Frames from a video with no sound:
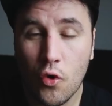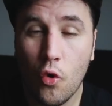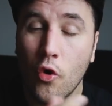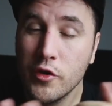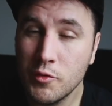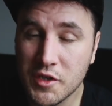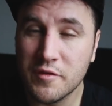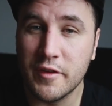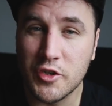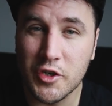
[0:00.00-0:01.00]
or you
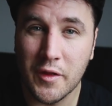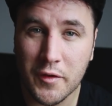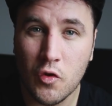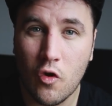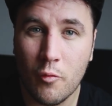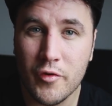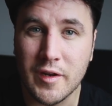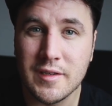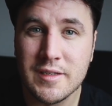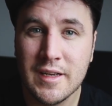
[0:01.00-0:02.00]
just fish another
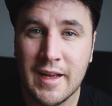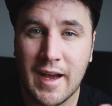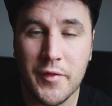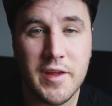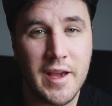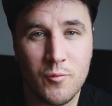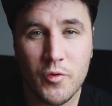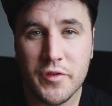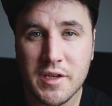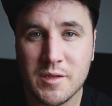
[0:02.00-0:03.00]
cormorant. And the aim
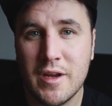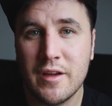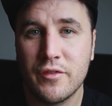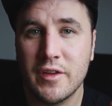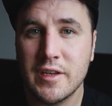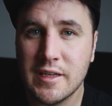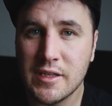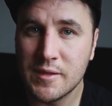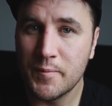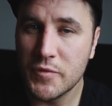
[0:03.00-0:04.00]
with this method
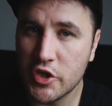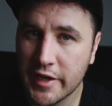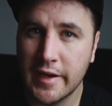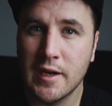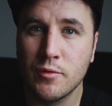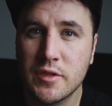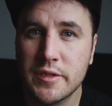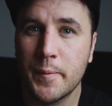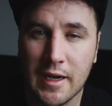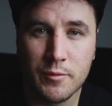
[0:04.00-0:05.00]
is check it
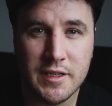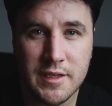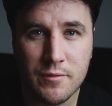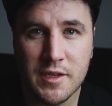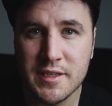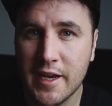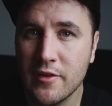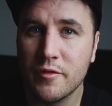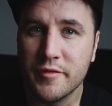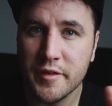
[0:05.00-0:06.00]
out, count it down to
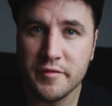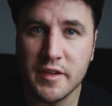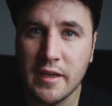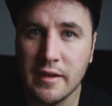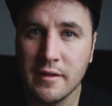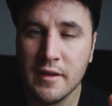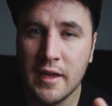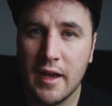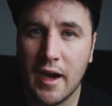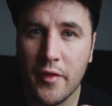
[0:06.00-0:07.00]
10 or 15,
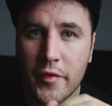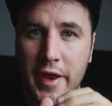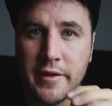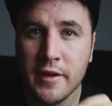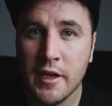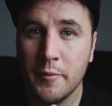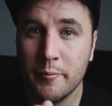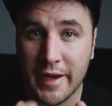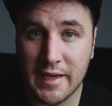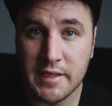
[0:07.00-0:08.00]
and then
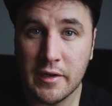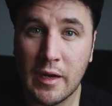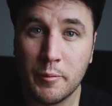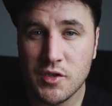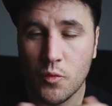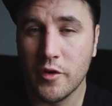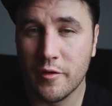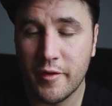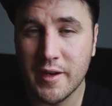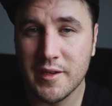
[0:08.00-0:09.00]
mix it up. So what you'll
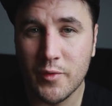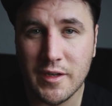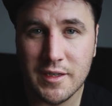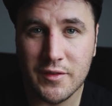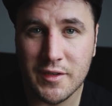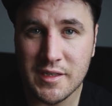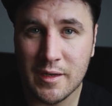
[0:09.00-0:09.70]
find in winter that